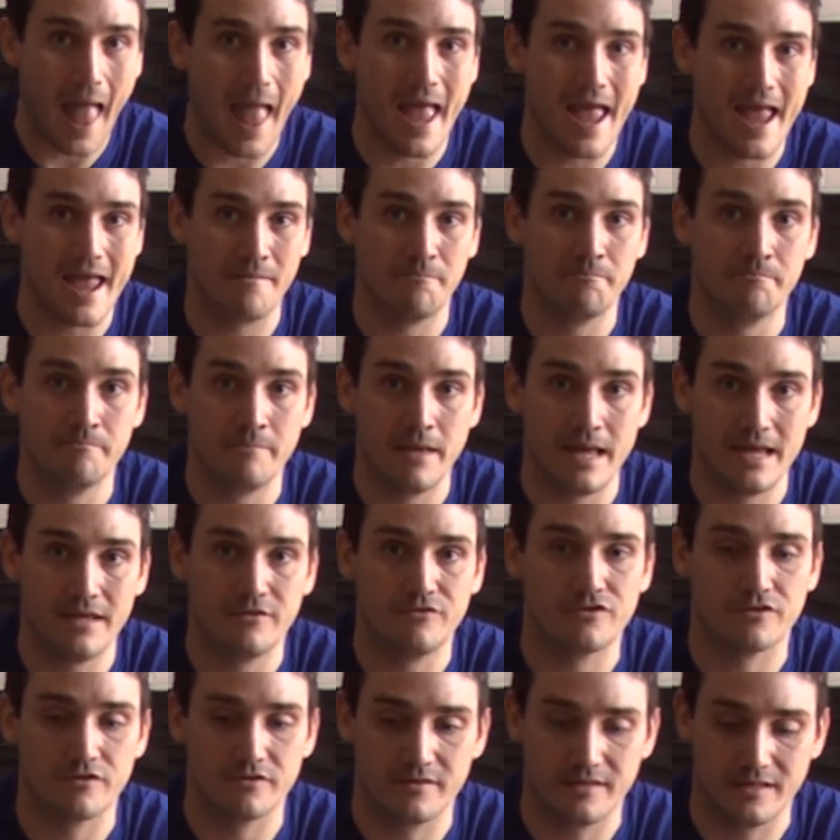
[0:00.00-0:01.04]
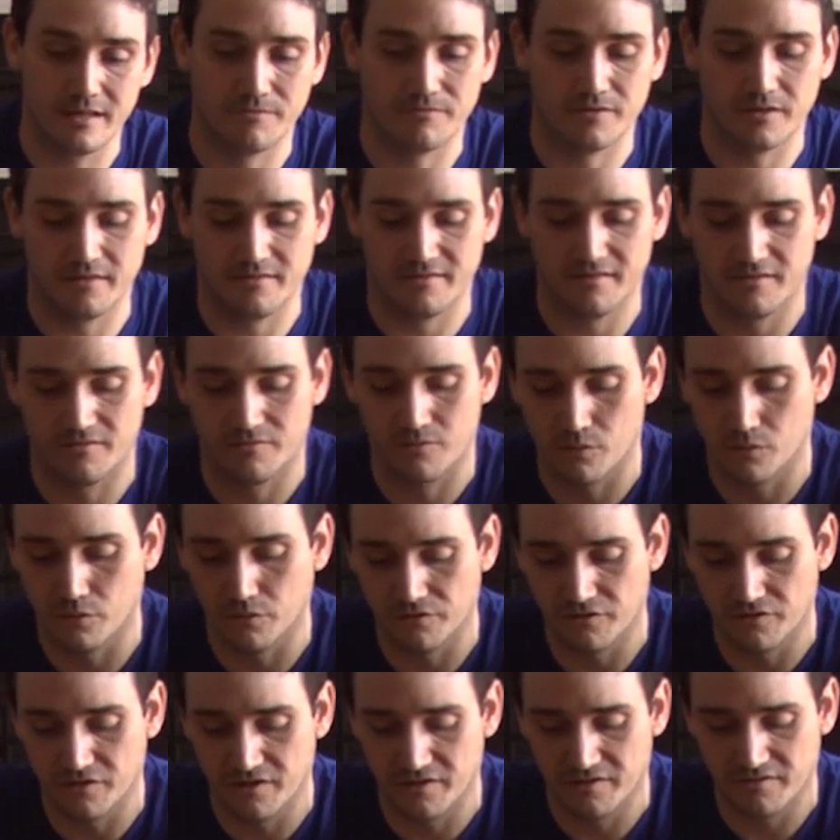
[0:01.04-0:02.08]
a major difference. This
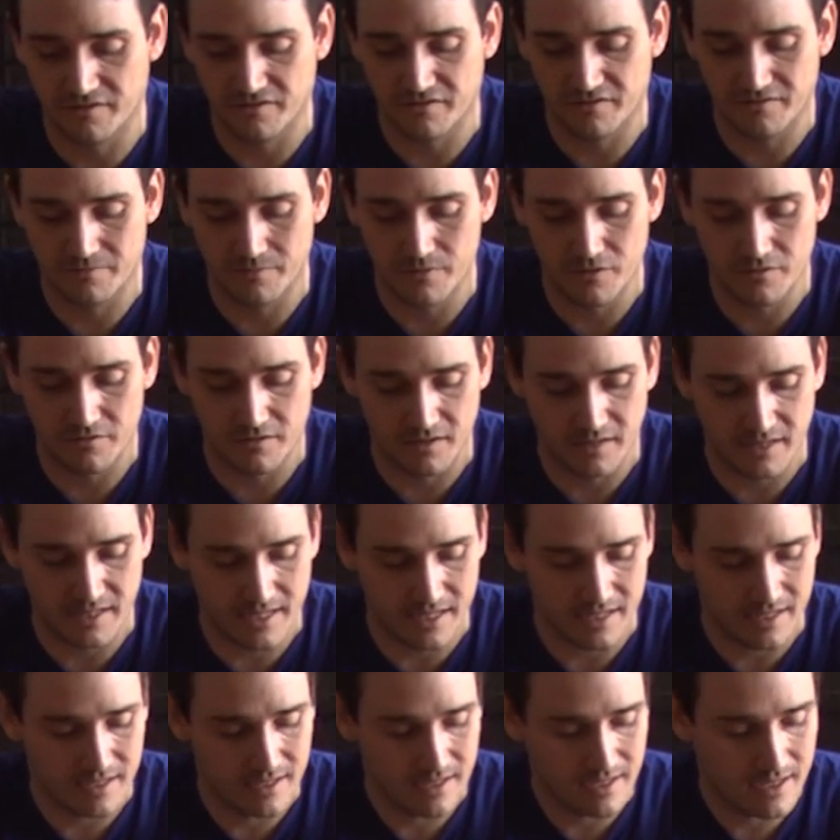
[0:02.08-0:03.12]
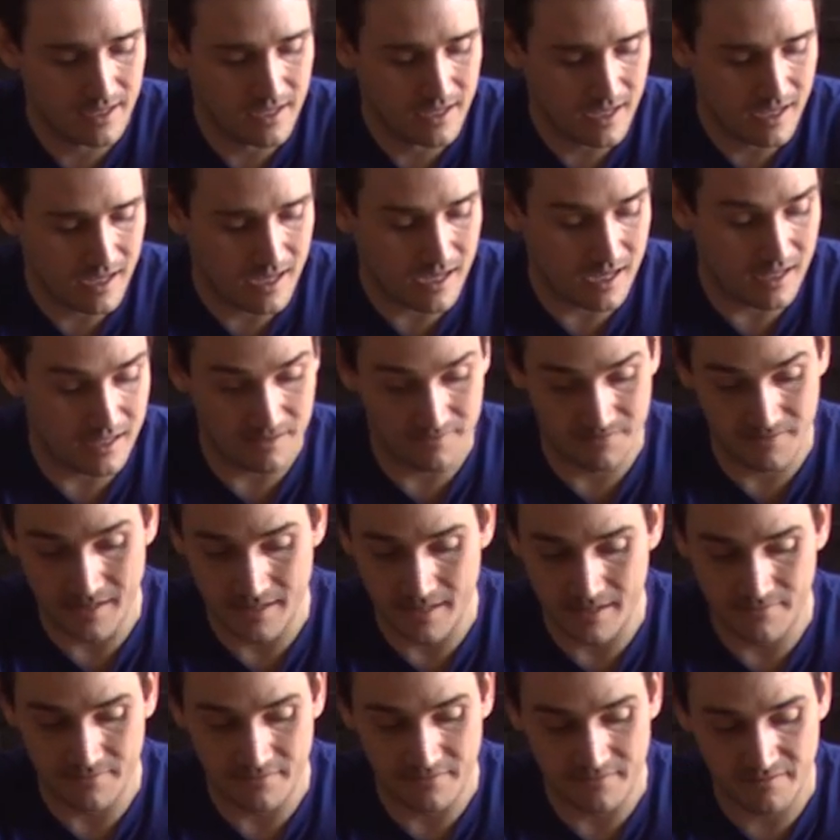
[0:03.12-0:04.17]
rolled just as smoothly, if
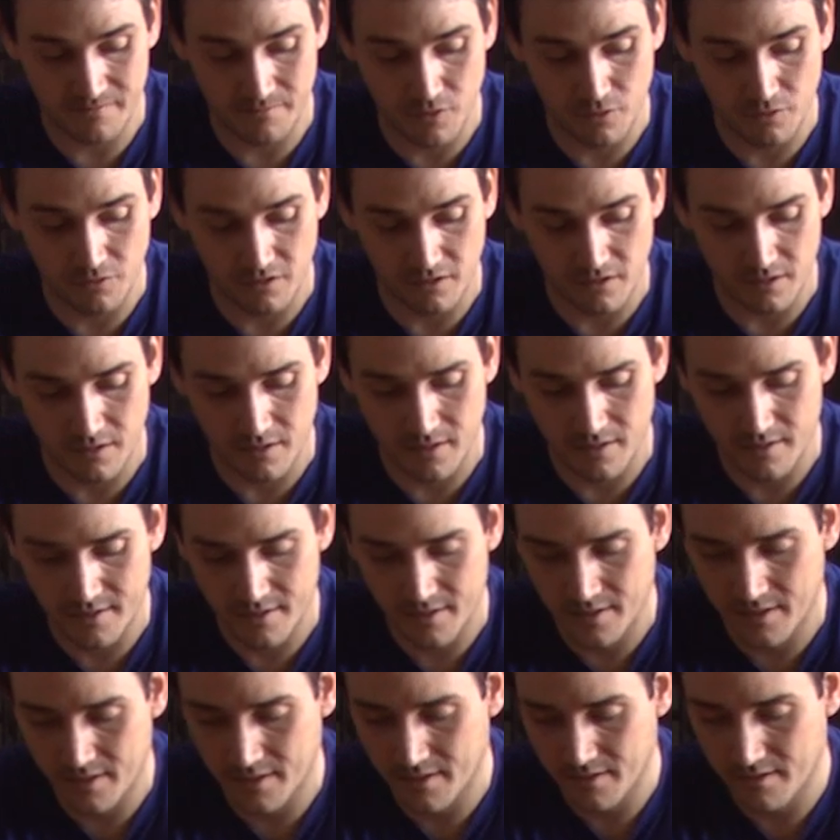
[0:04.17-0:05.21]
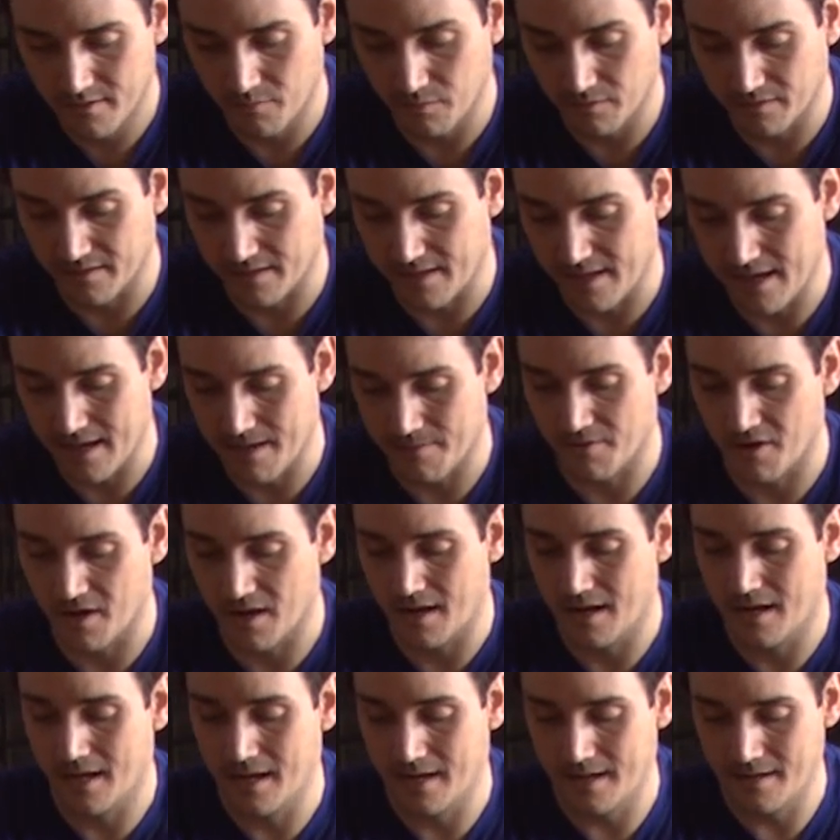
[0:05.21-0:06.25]
not even smoother, with the camera
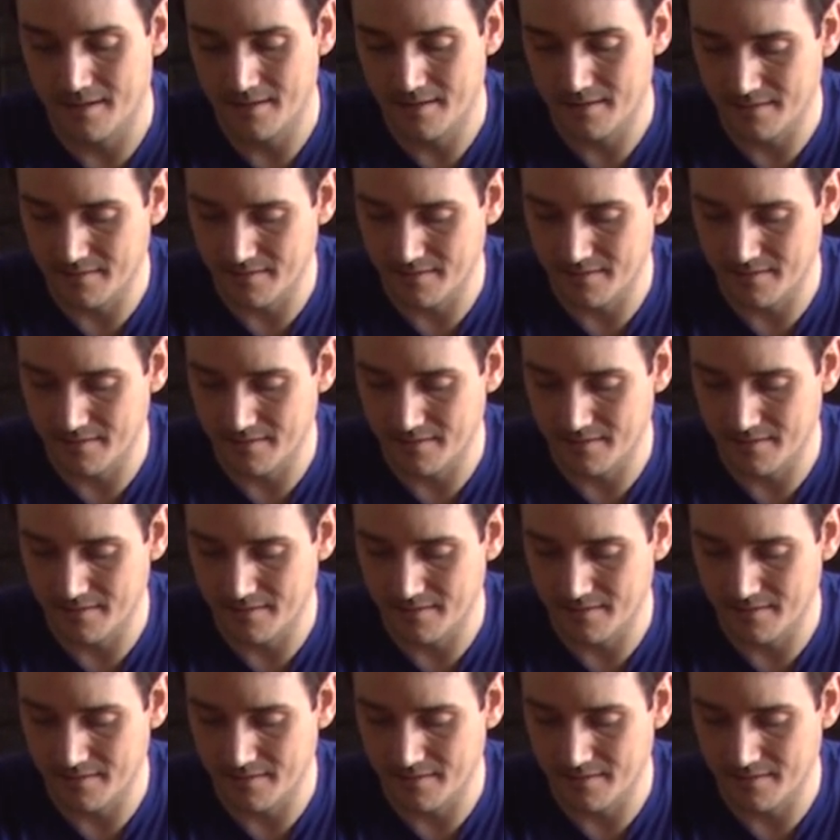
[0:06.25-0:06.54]
on.